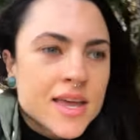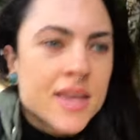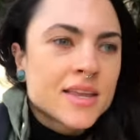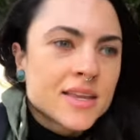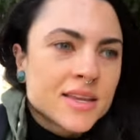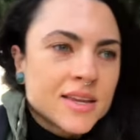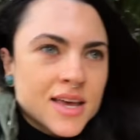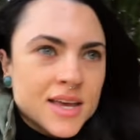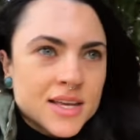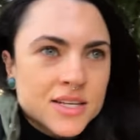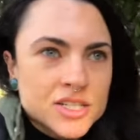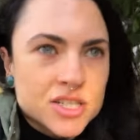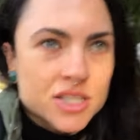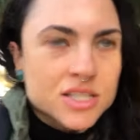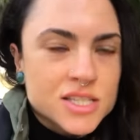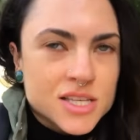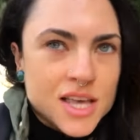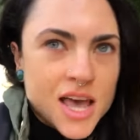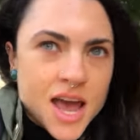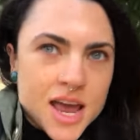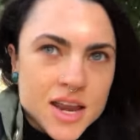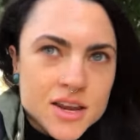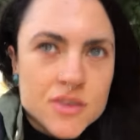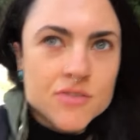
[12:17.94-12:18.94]
and I just
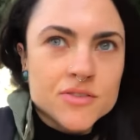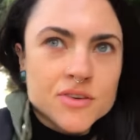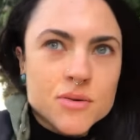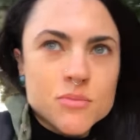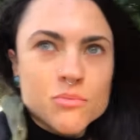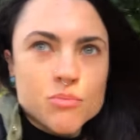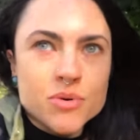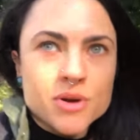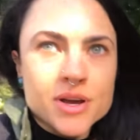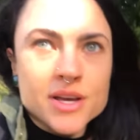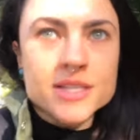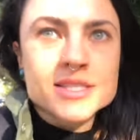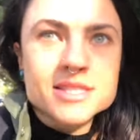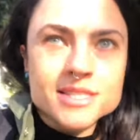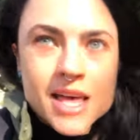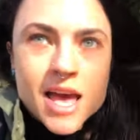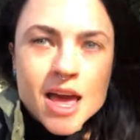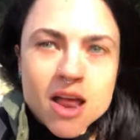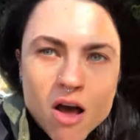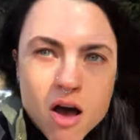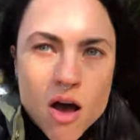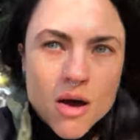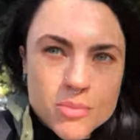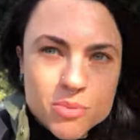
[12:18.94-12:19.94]
kind of embraced
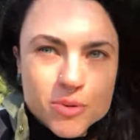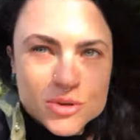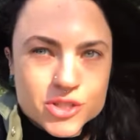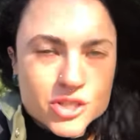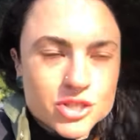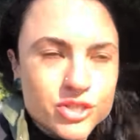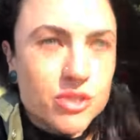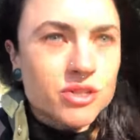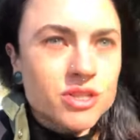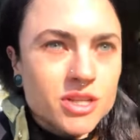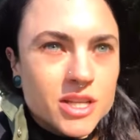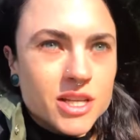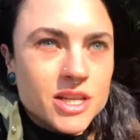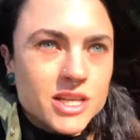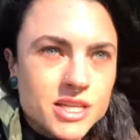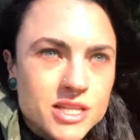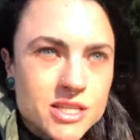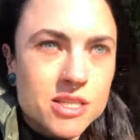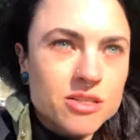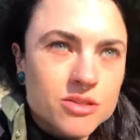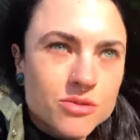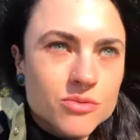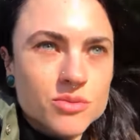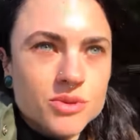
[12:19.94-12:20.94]
that opportunity
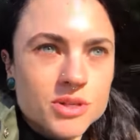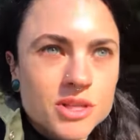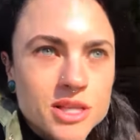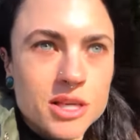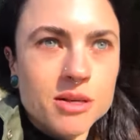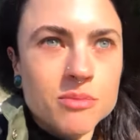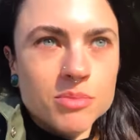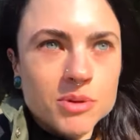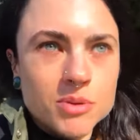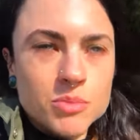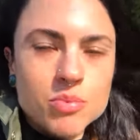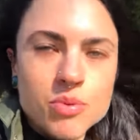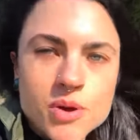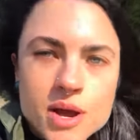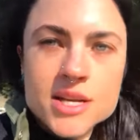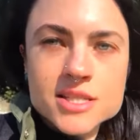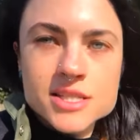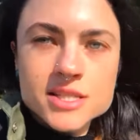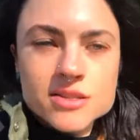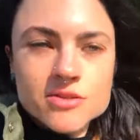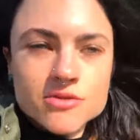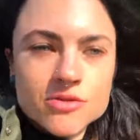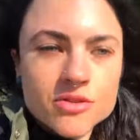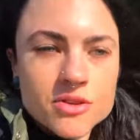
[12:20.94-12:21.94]
to really be
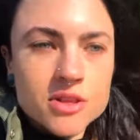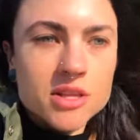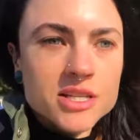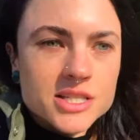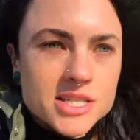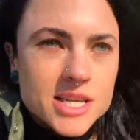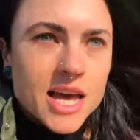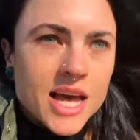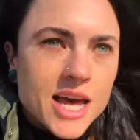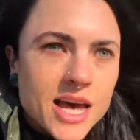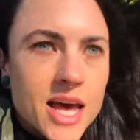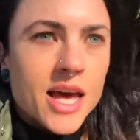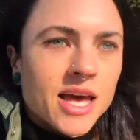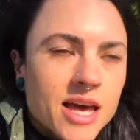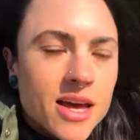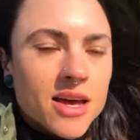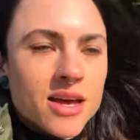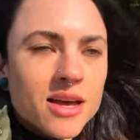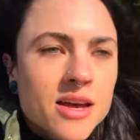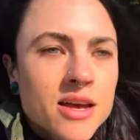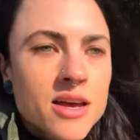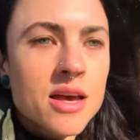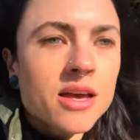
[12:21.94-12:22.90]
present for the day,